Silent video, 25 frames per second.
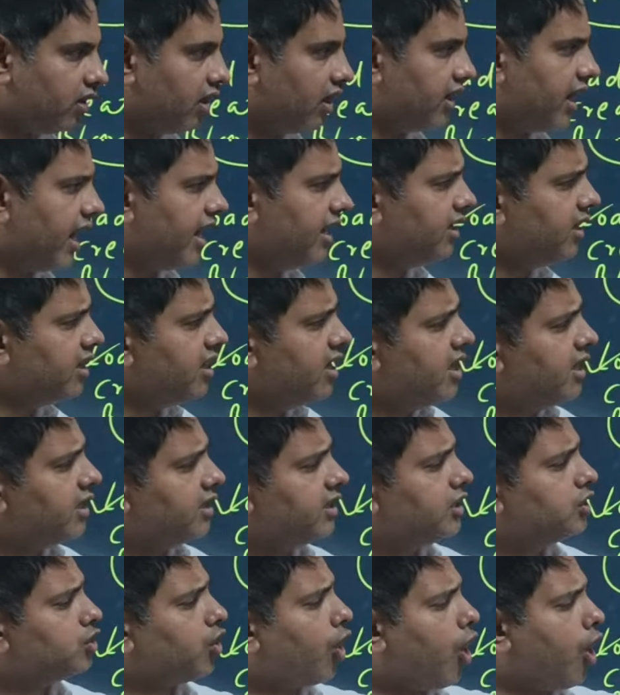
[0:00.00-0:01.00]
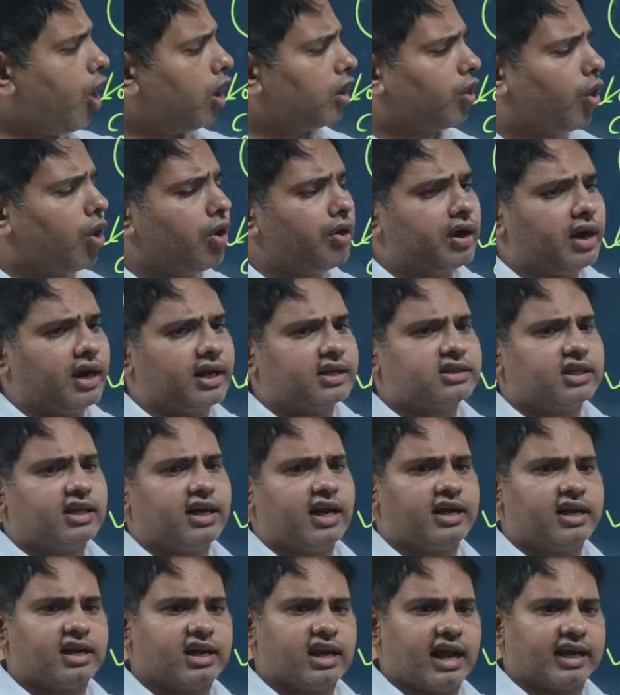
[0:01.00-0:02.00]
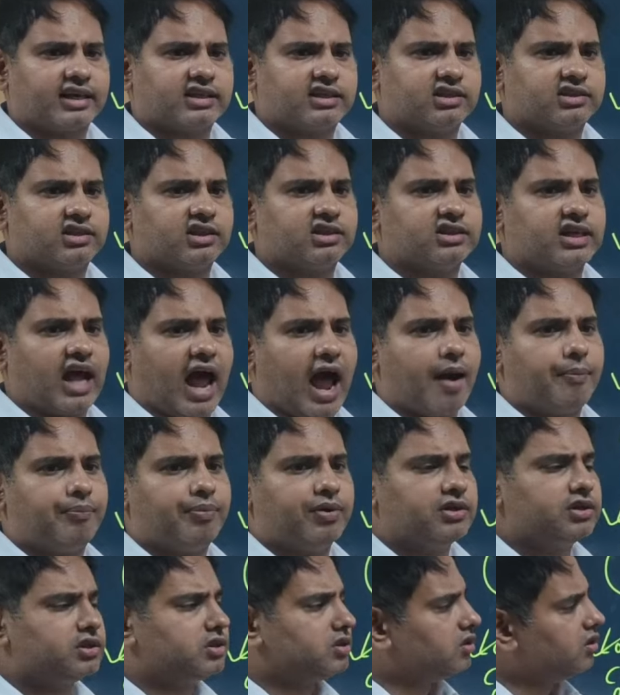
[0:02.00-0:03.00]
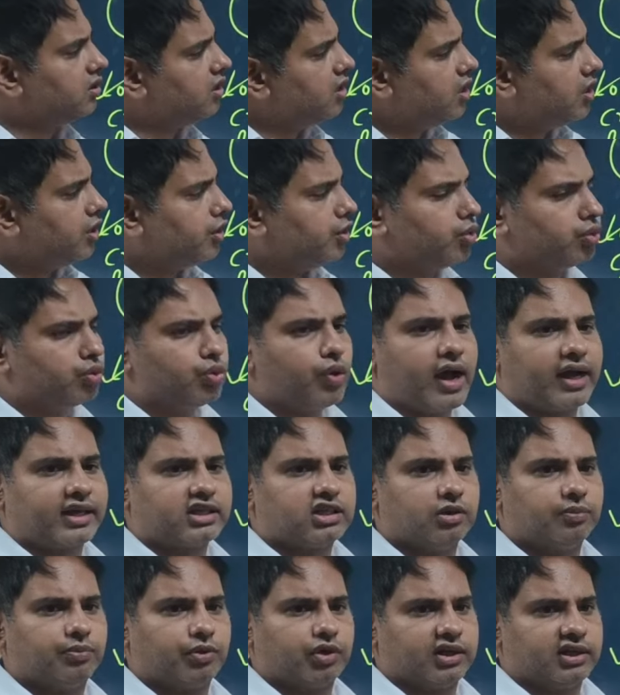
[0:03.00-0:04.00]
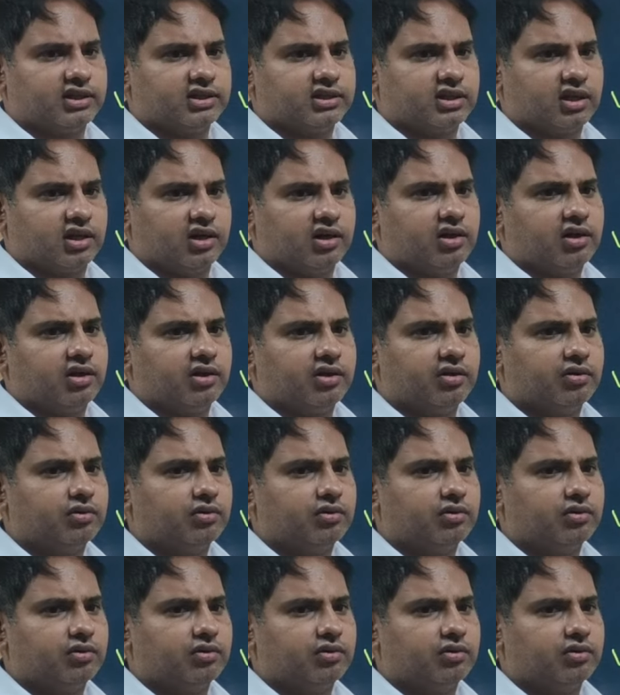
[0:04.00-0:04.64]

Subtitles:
Right? These all contraction and relaxations happens due to action potential.